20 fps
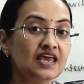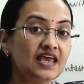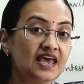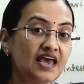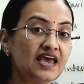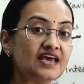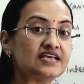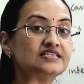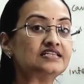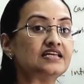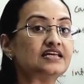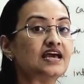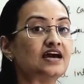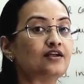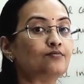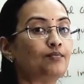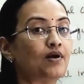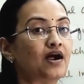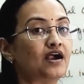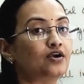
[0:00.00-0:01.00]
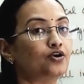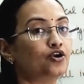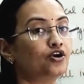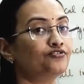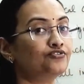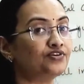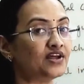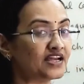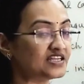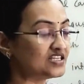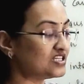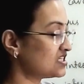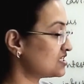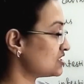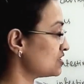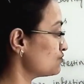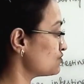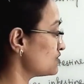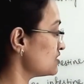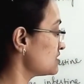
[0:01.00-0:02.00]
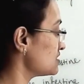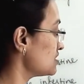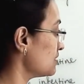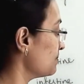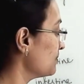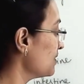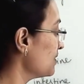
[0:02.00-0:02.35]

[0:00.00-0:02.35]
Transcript: as they are part of digestive system.